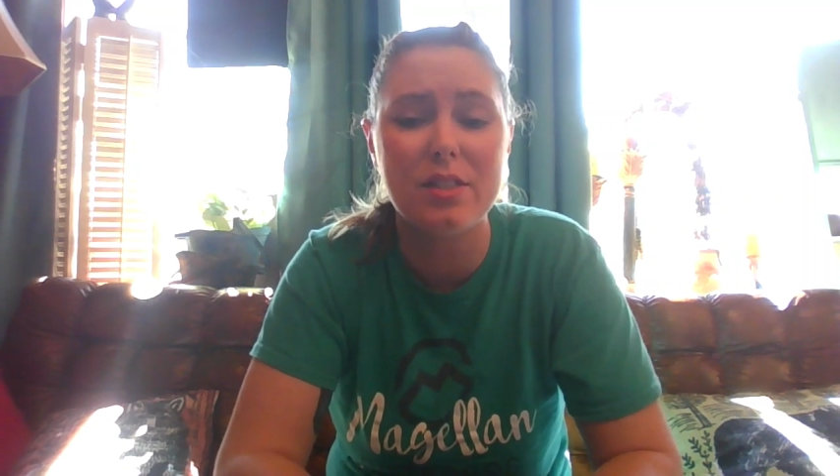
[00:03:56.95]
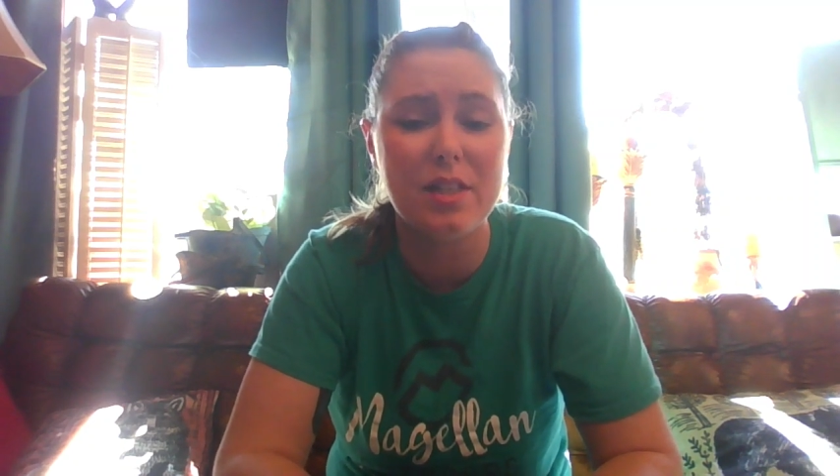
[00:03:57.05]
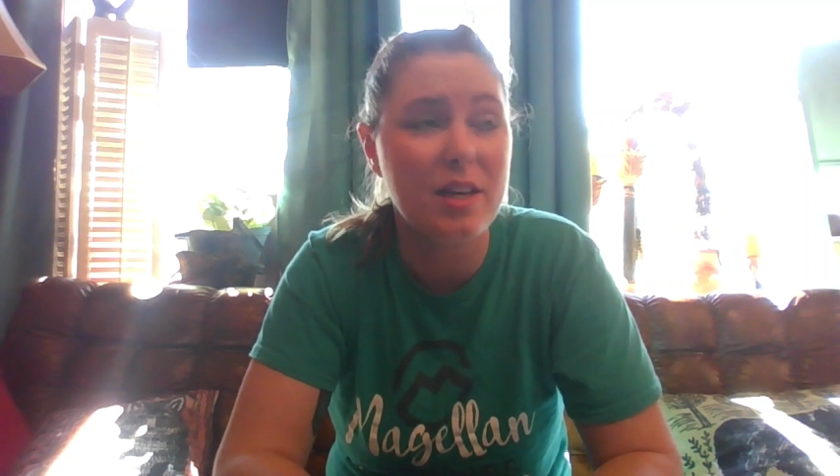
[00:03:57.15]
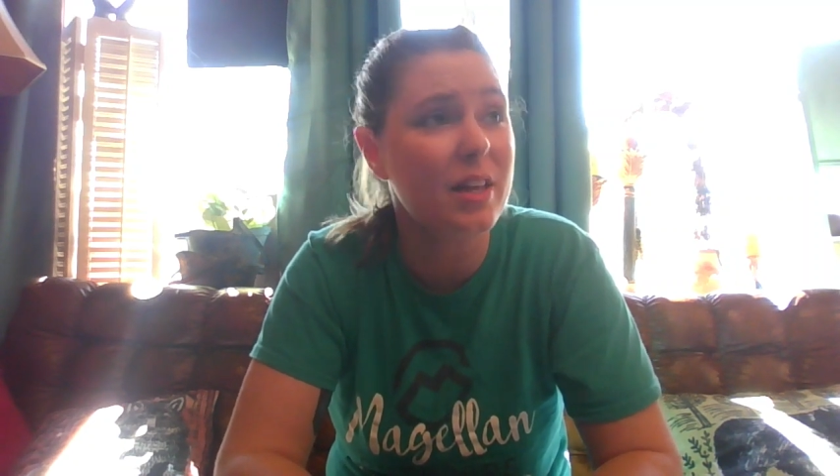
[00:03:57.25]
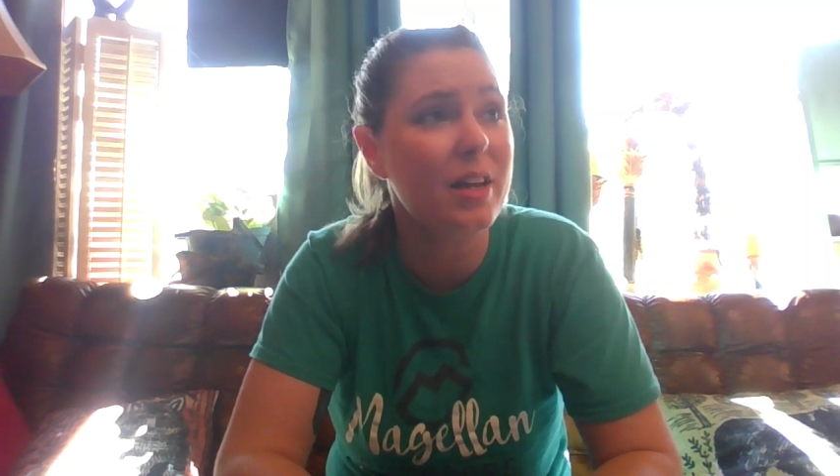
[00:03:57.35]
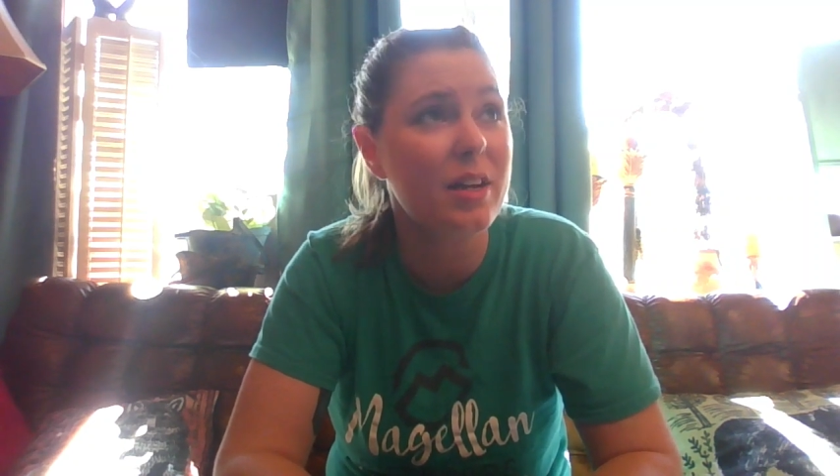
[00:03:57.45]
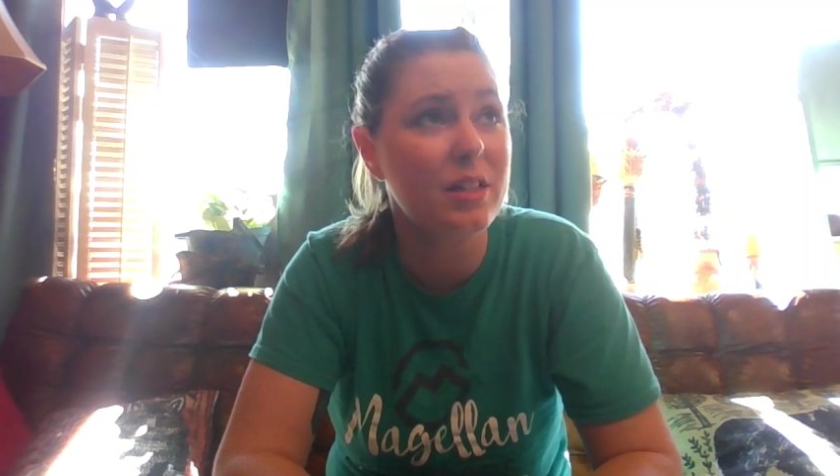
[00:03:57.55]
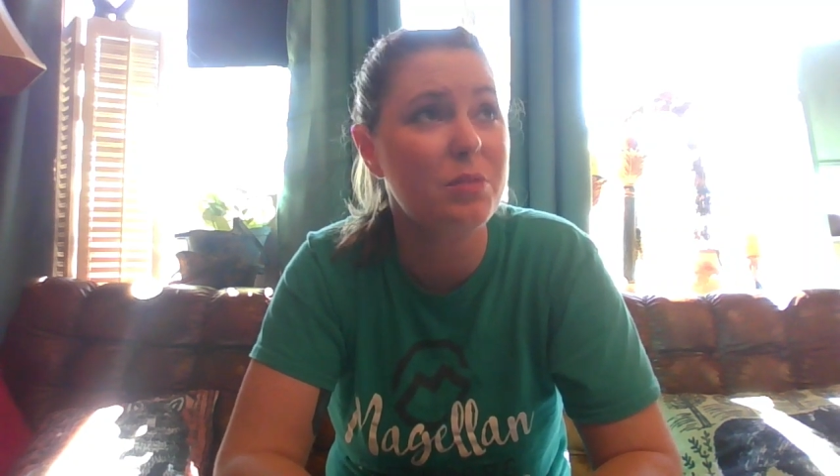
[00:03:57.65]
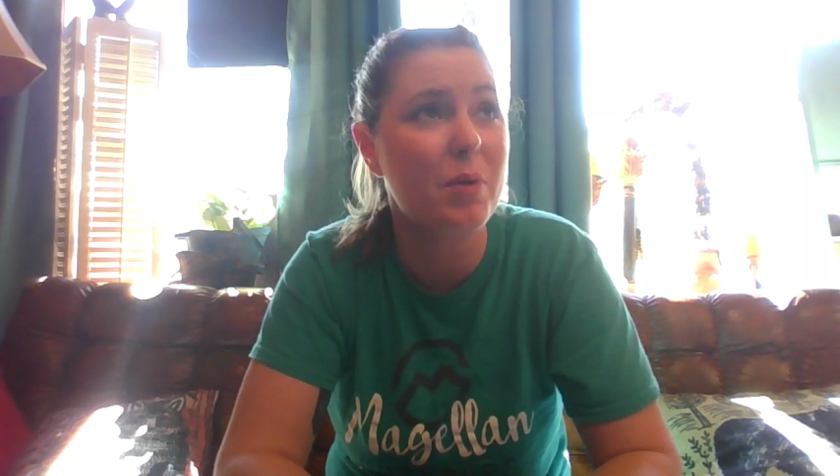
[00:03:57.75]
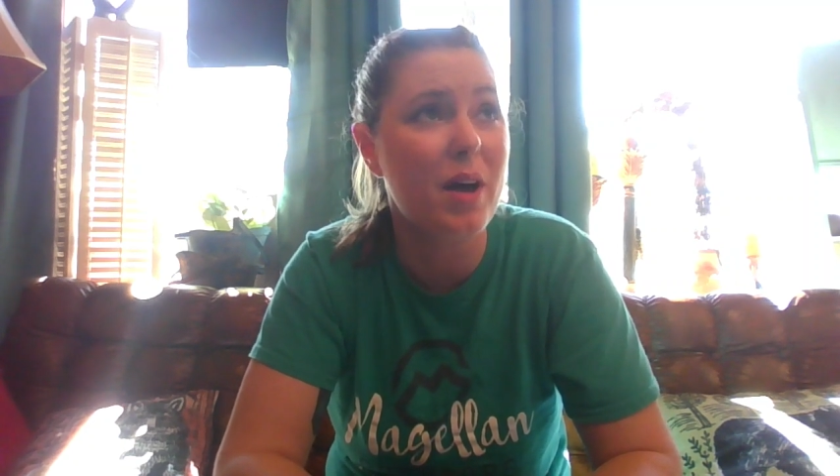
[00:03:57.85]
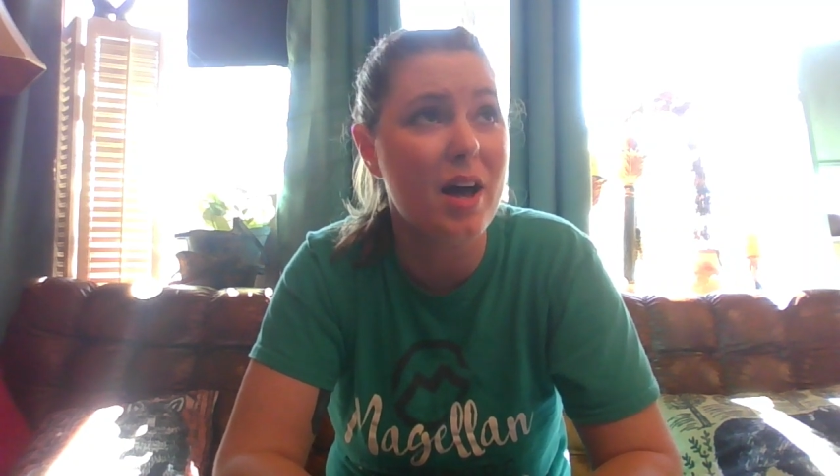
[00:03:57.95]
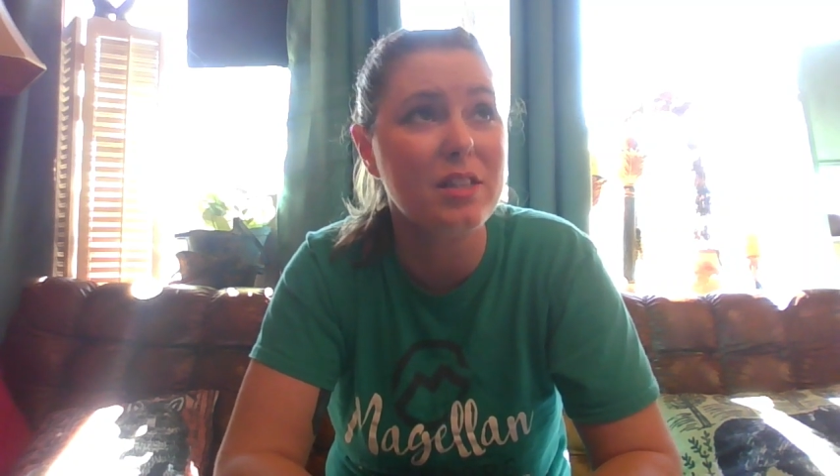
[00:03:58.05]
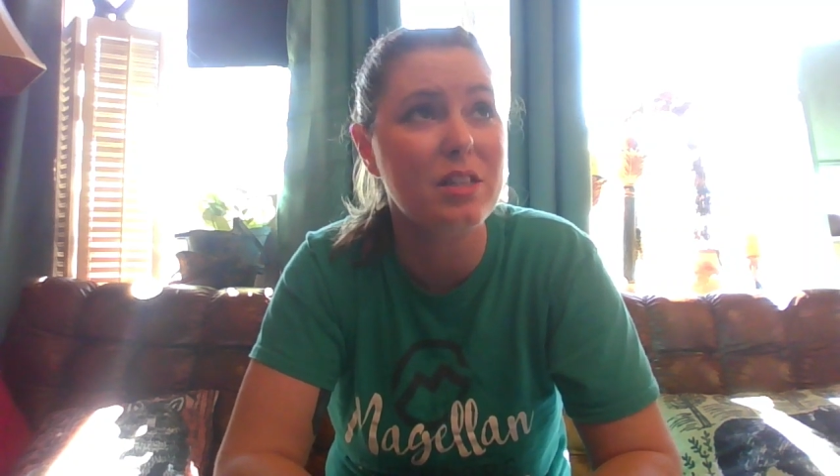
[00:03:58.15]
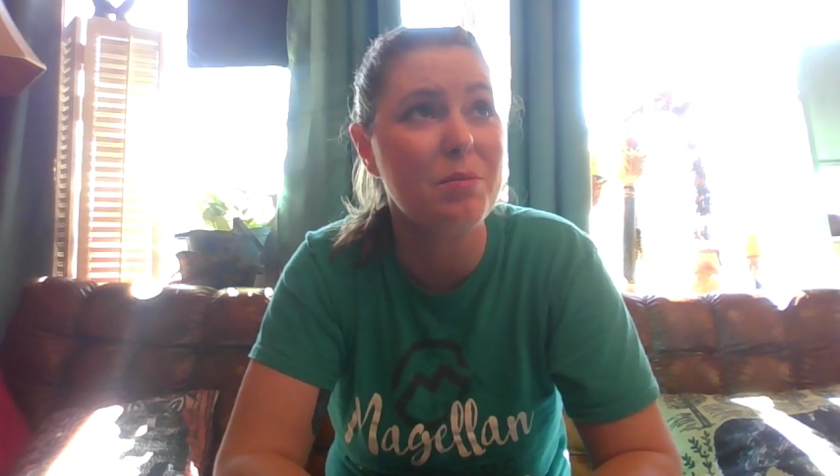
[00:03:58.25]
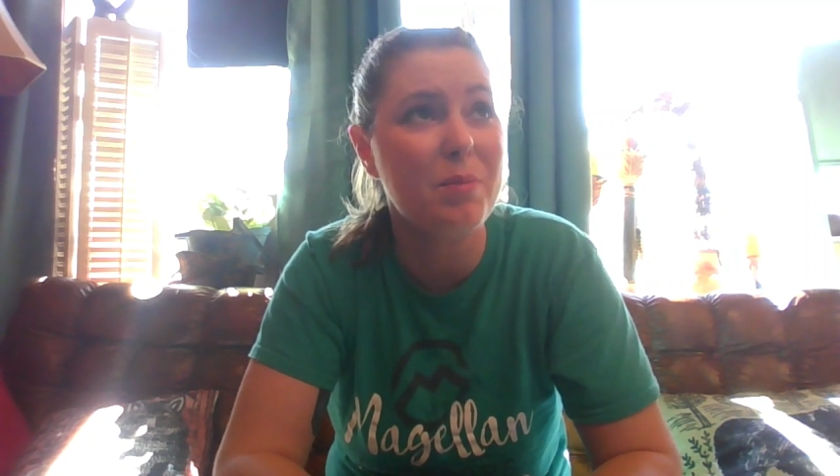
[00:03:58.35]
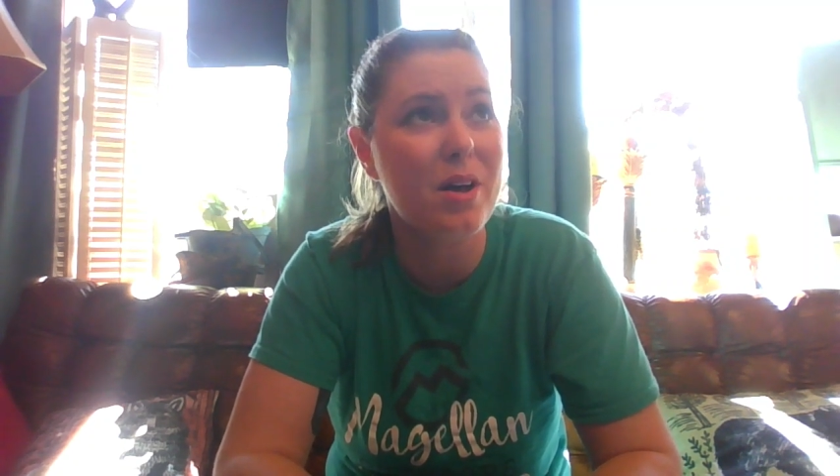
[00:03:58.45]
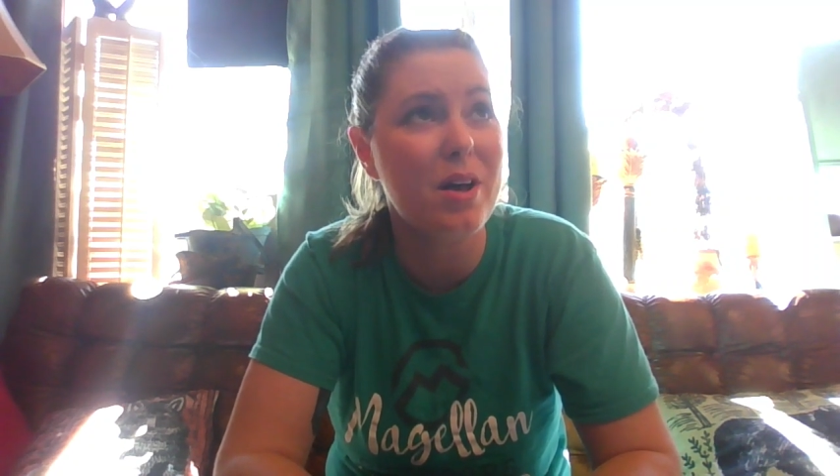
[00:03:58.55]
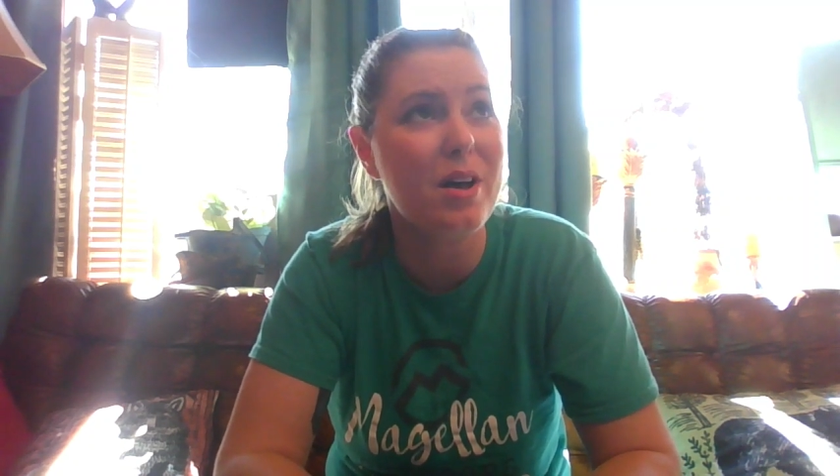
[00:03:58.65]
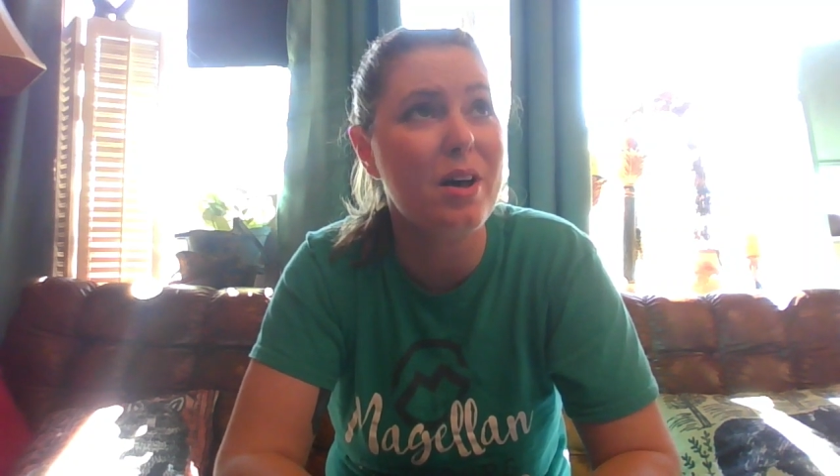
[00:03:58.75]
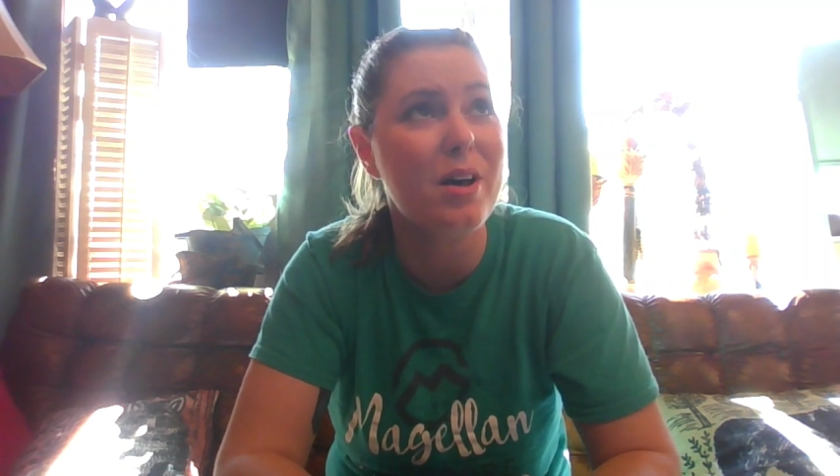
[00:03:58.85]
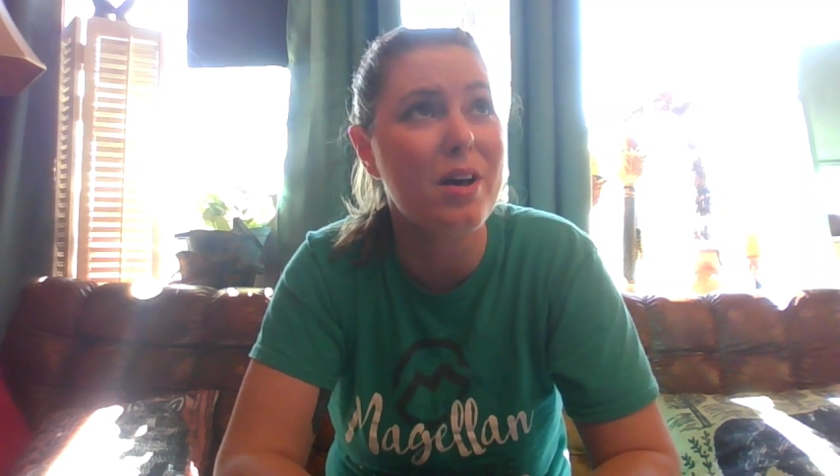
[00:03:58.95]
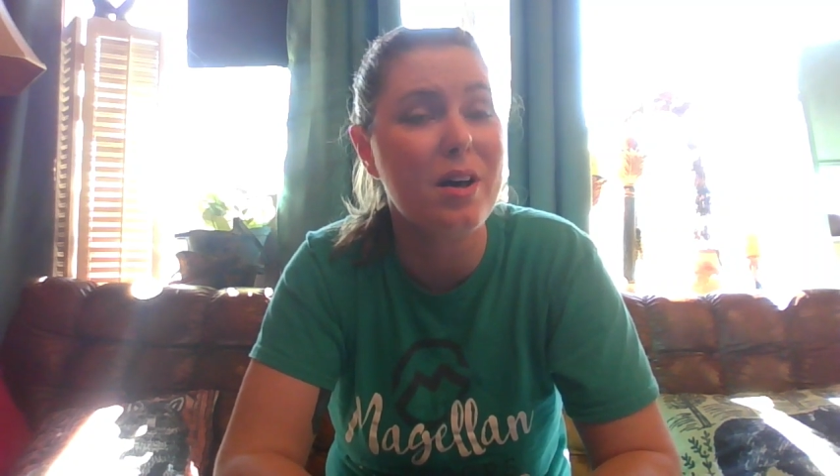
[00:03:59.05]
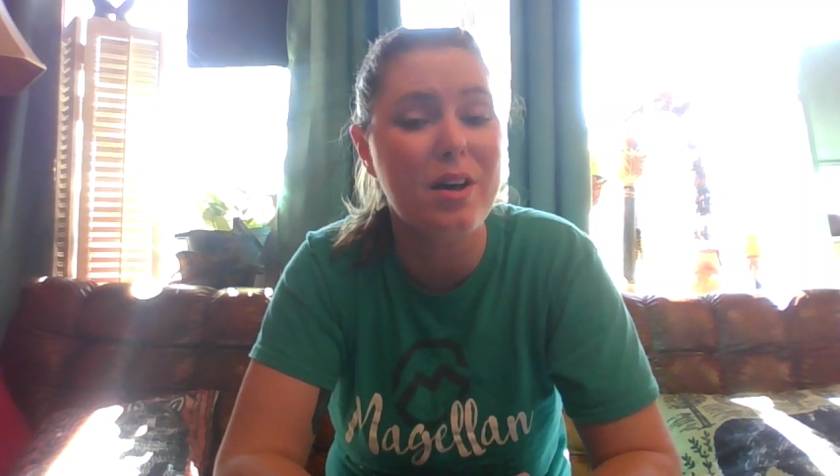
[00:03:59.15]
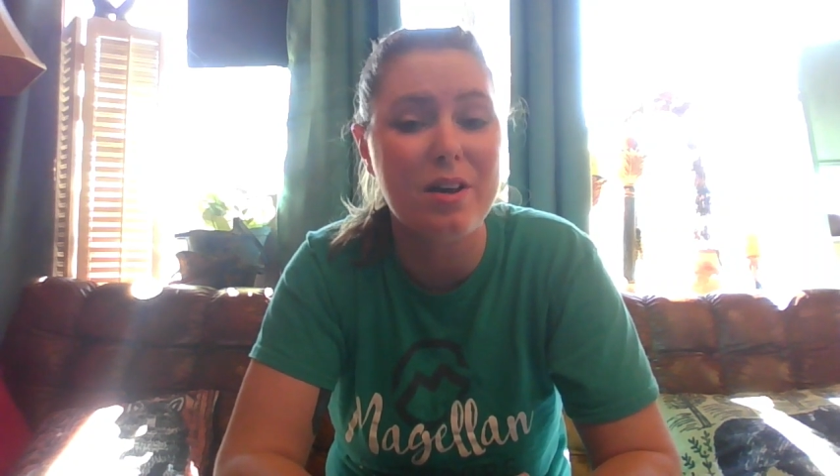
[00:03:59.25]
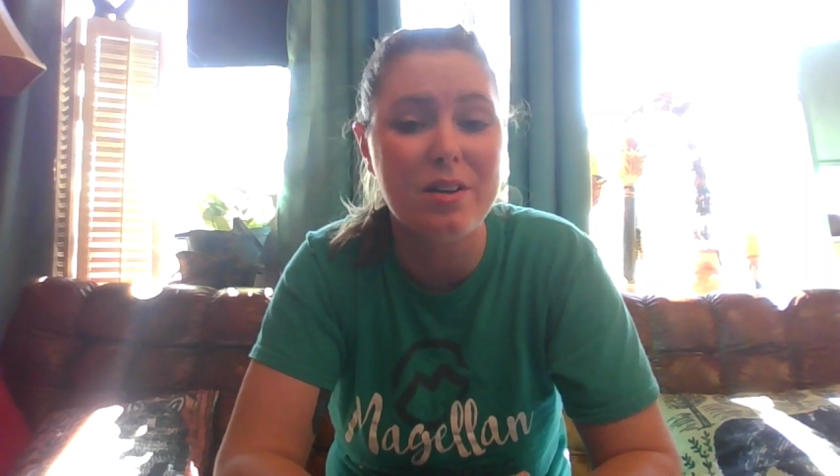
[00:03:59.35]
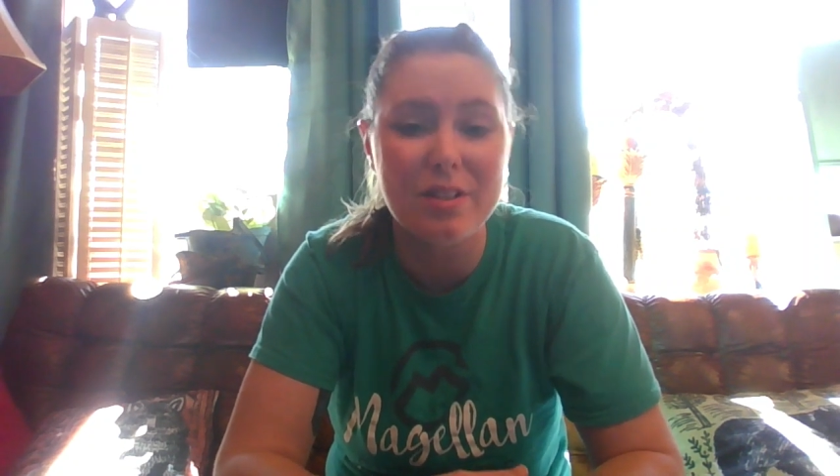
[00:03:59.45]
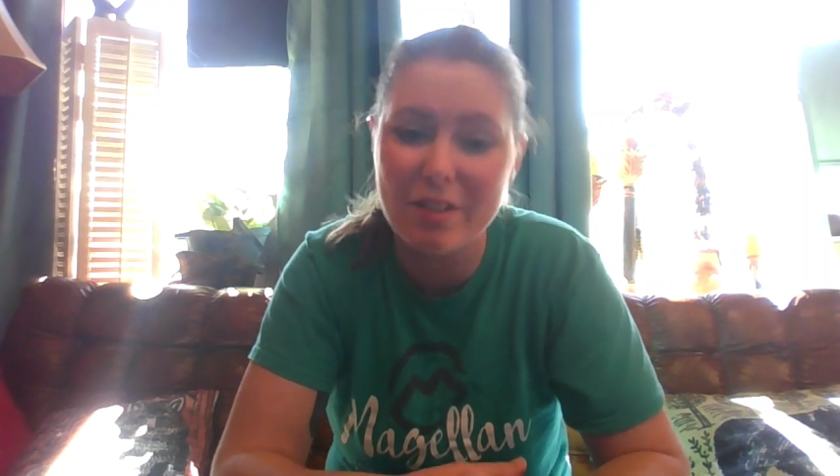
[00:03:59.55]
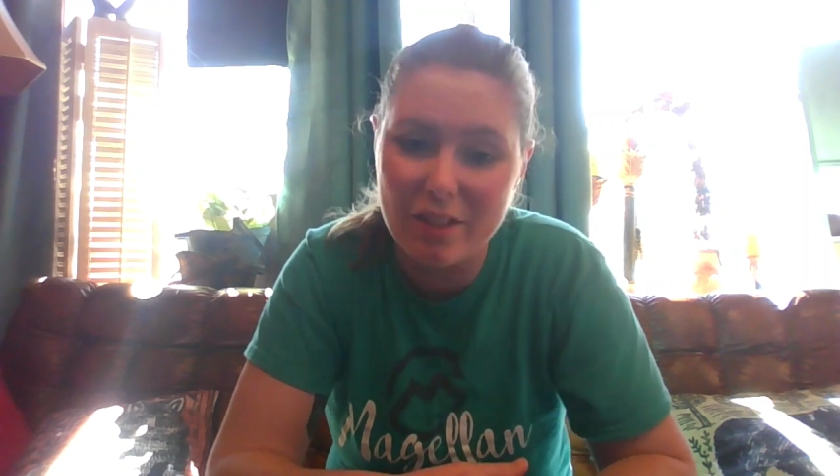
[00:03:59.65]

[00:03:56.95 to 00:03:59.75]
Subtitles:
Say that what's possible.